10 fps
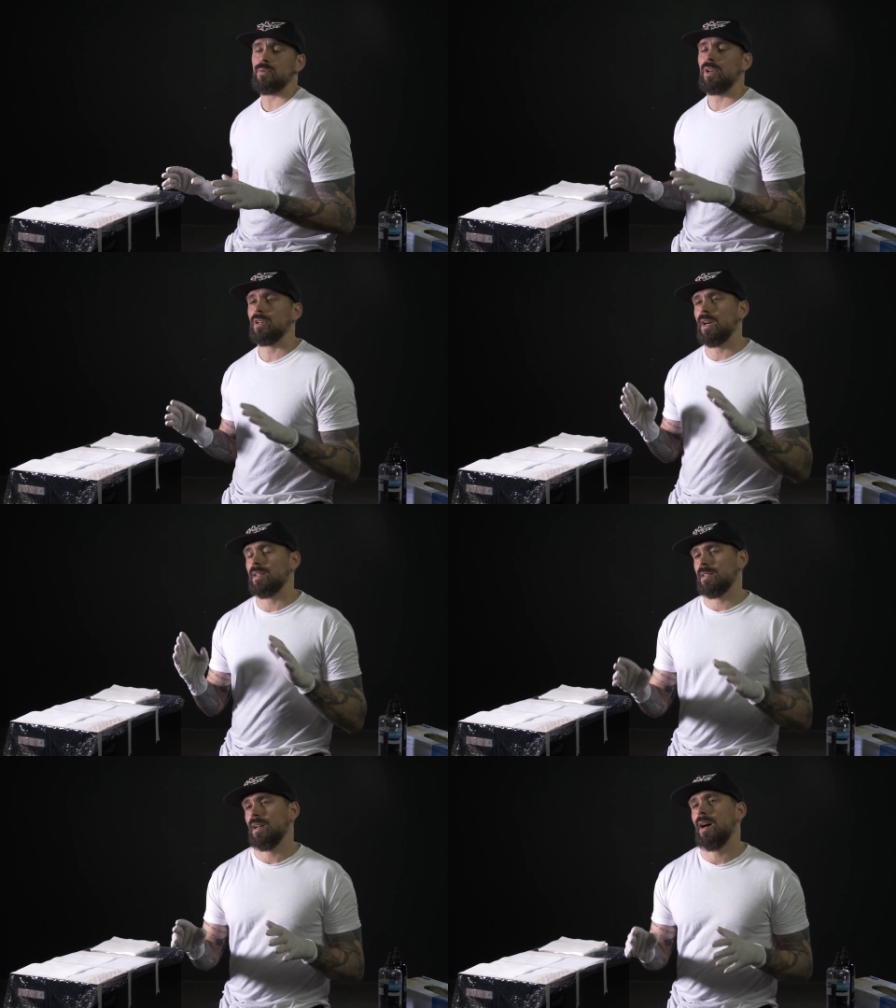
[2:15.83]
When you
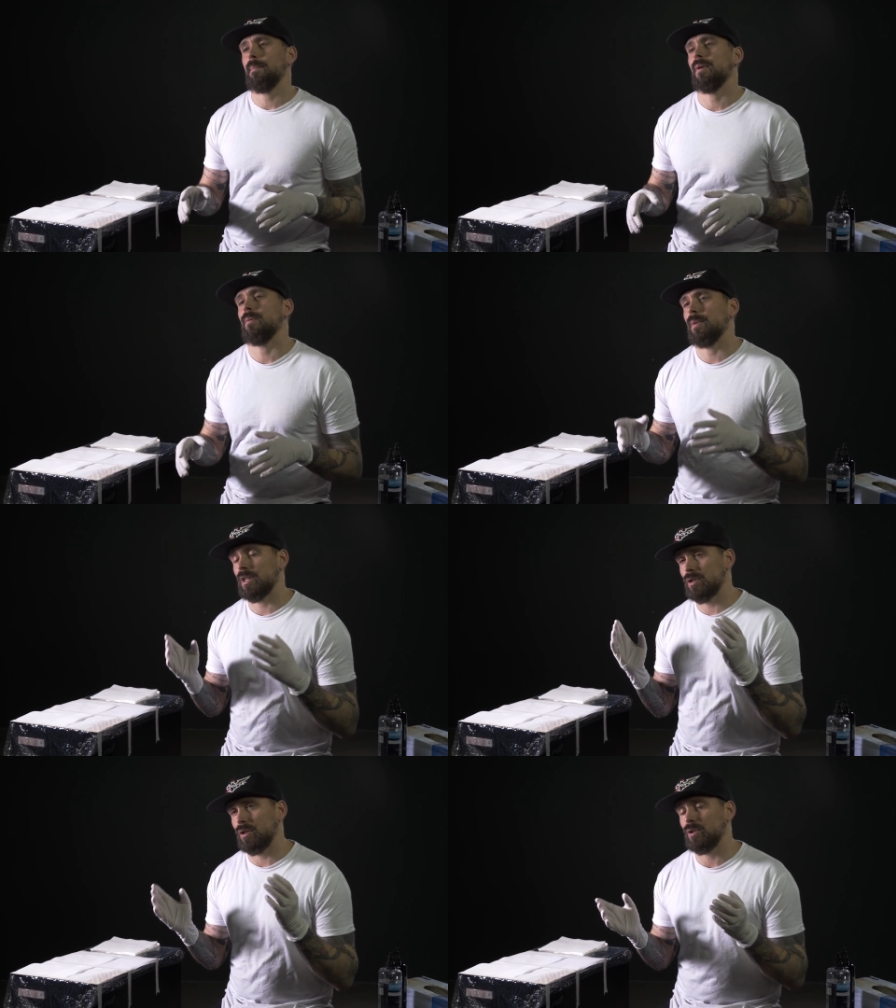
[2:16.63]
guys set up,
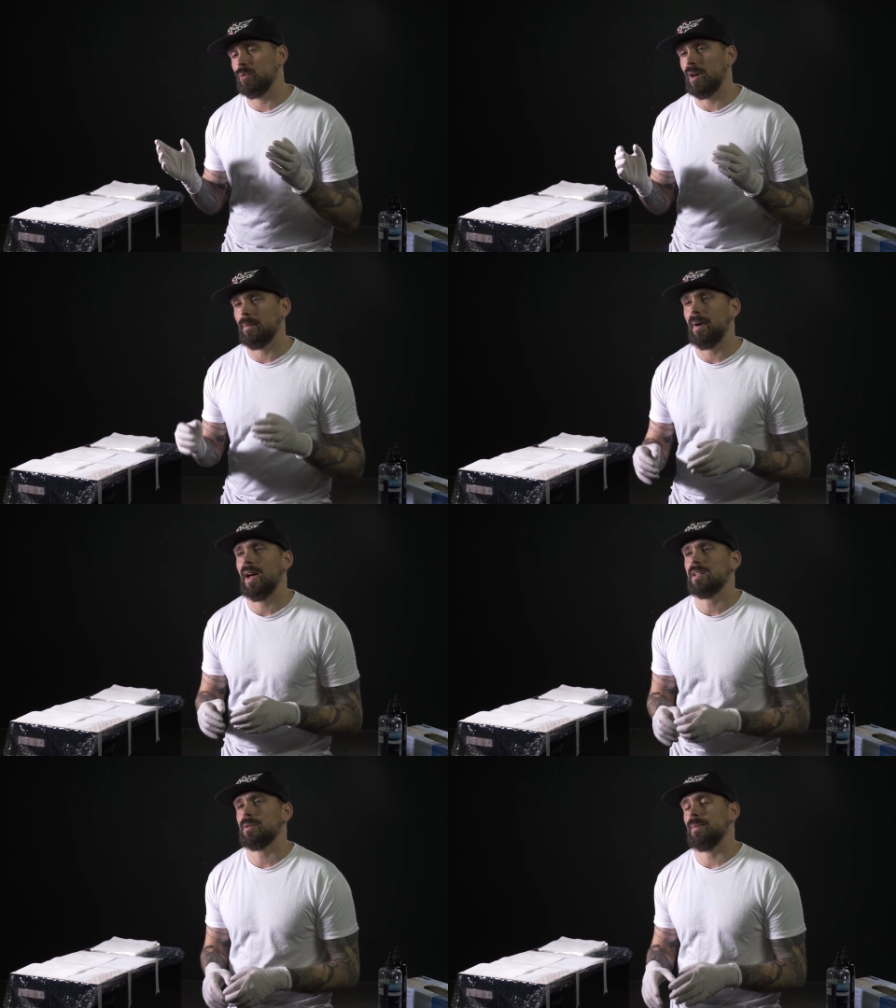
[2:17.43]
make sure to wear a mask,